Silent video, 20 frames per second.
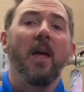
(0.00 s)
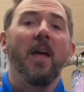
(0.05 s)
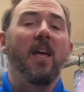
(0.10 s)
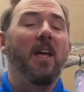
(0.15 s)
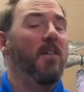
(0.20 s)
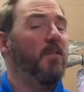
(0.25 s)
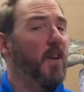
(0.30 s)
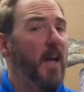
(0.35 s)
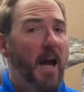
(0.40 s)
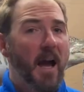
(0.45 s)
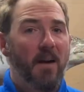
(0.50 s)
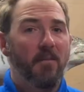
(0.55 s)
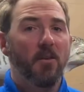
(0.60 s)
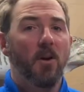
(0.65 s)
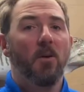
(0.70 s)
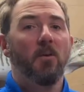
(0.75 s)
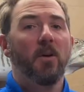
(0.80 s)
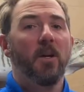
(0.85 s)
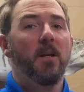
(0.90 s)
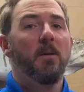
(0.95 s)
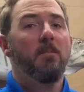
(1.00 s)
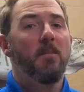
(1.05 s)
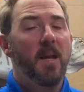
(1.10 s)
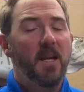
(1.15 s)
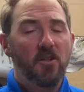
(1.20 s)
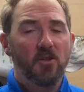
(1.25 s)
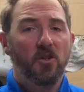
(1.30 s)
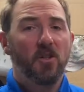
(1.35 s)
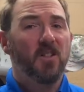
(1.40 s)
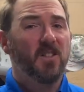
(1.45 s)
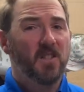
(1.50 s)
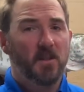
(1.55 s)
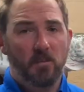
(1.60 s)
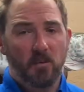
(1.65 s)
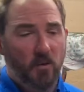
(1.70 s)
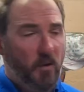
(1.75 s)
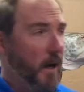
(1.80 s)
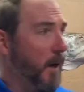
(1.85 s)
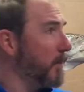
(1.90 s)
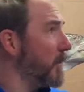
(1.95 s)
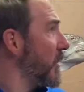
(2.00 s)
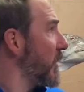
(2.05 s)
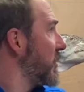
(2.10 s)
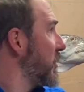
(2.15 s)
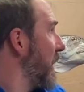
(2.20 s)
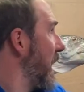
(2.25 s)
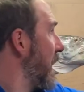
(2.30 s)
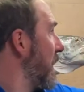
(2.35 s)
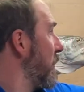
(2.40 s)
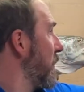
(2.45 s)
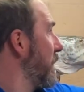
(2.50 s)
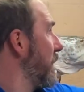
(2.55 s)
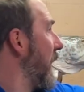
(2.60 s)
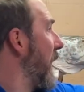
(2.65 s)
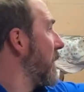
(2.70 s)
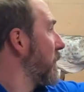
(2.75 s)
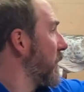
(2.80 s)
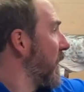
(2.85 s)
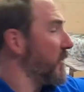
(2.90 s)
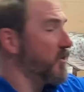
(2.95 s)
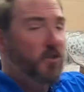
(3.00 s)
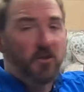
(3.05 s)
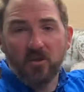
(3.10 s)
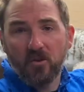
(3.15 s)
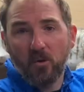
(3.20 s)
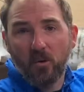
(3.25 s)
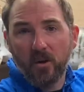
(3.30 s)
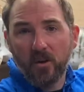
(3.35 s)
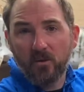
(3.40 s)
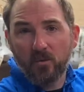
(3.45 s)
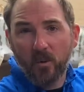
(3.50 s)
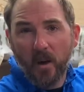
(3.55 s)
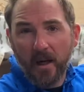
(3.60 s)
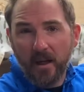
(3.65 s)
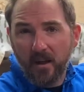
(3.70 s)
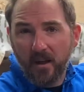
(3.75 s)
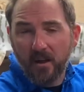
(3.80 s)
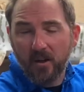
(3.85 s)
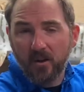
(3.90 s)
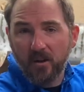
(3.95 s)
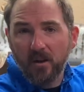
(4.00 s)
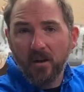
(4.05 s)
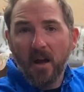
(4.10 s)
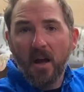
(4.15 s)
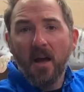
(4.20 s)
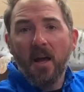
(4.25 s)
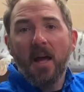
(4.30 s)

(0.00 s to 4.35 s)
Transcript: If you haven't already, make sure you subscribe to our channel. We've got Rushers Toys right here.